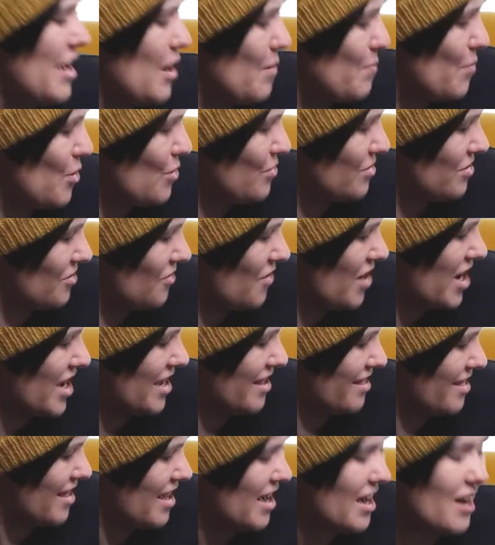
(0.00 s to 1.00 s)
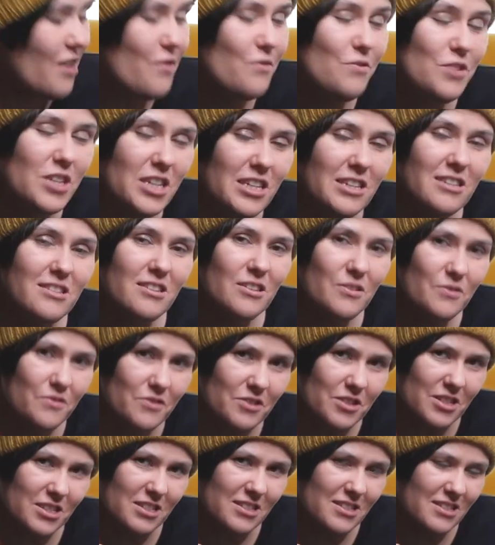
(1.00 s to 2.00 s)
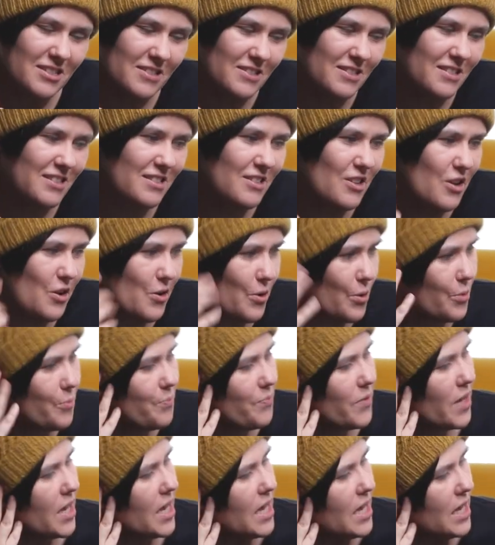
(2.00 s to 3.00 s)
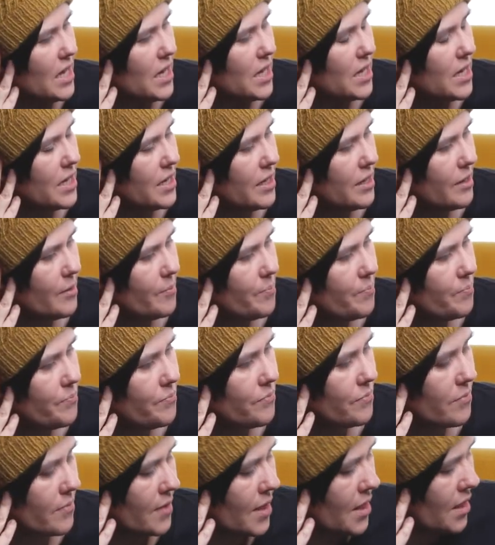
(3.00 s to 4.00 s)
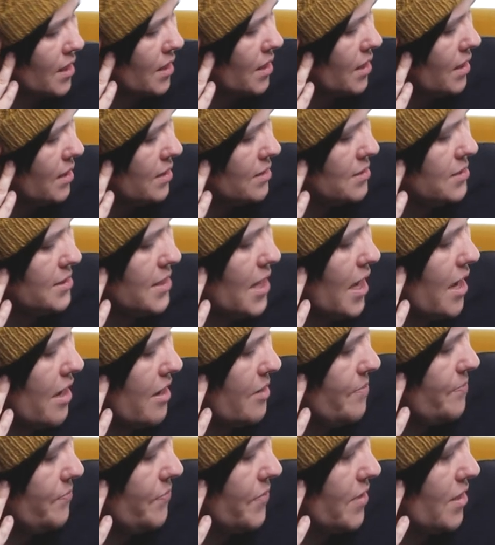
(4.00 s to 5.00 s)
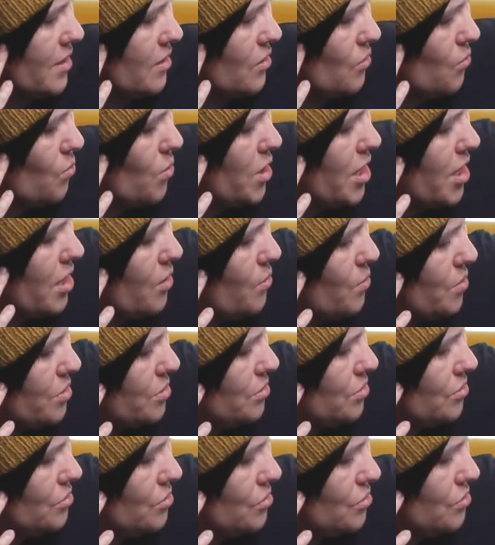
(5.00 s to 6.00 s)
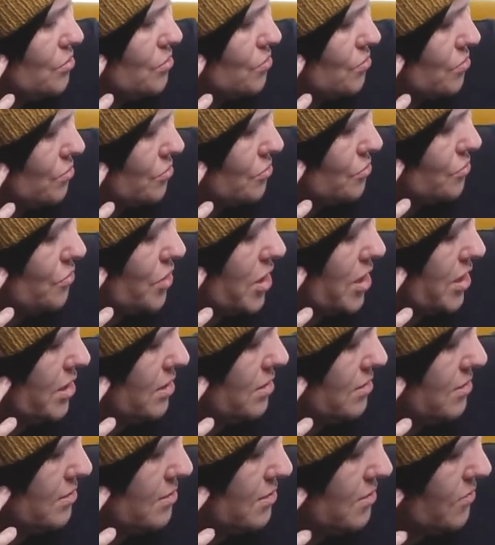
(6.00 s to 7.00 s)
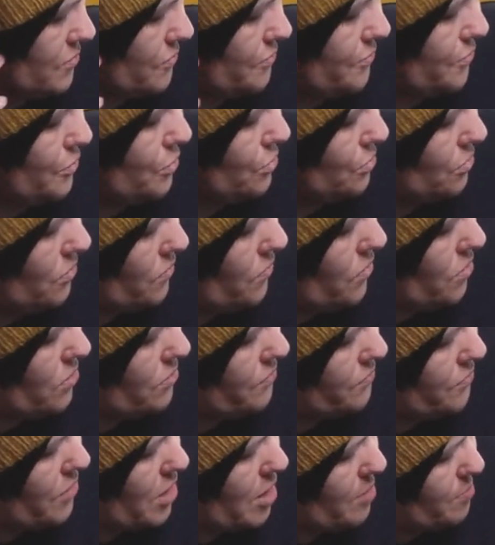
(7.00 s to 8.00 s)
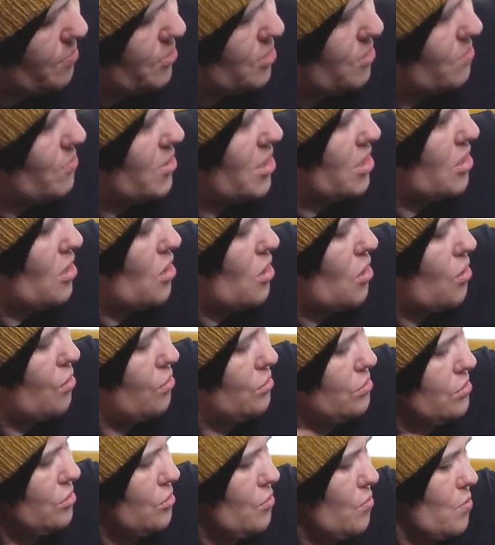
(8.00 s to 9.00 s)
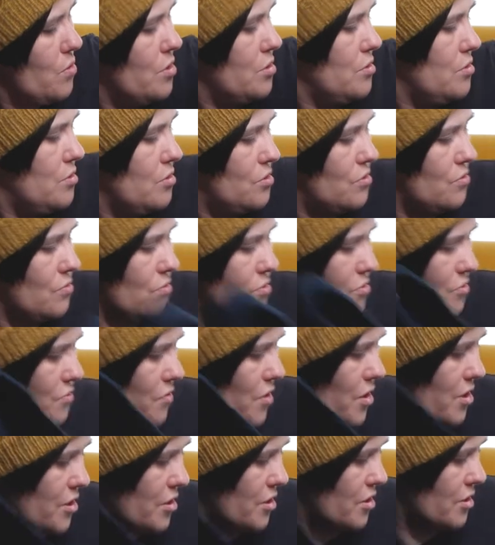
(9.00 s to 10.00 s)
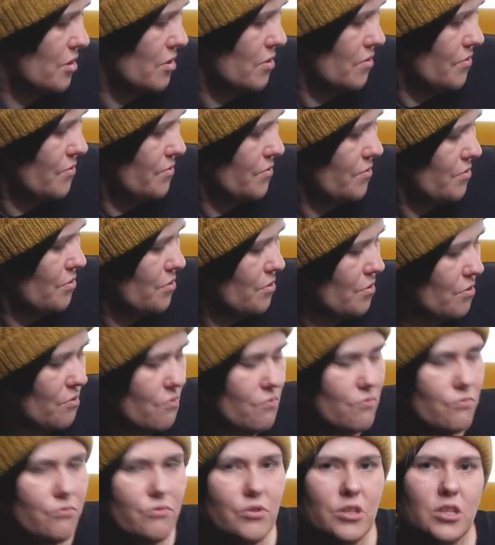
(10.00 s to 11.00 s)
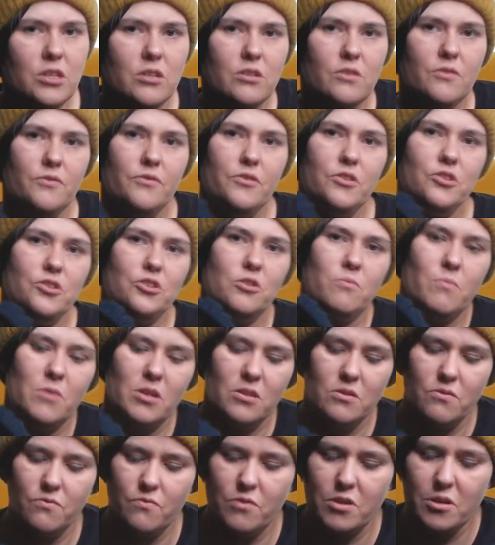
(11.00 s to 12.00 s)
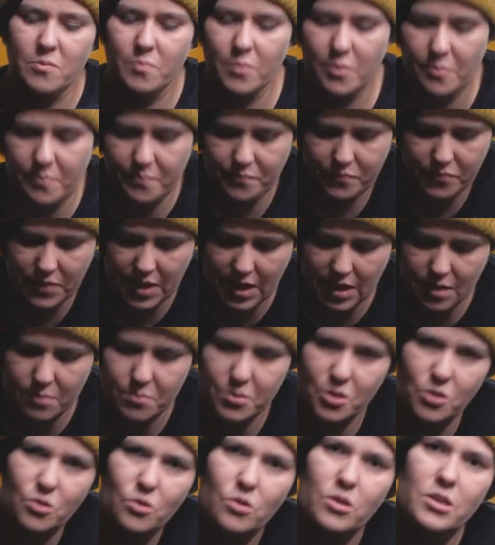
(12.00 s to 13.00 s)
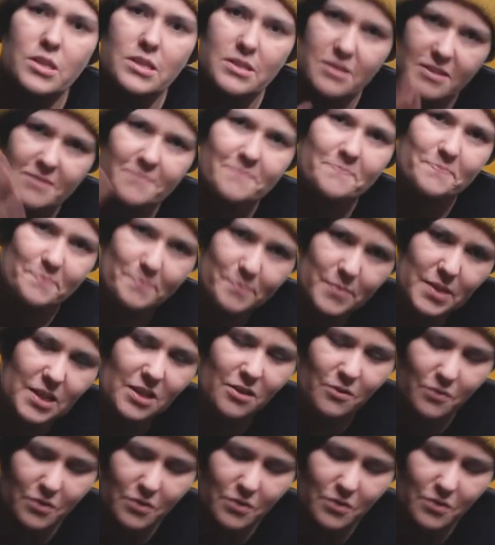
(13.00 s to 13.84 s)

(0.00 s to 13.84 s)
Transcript: are both great. They are really different. So, um, yeah, what I wanted you to create is first of all wrap, but I also wanted to try the real fisherman's rib because being a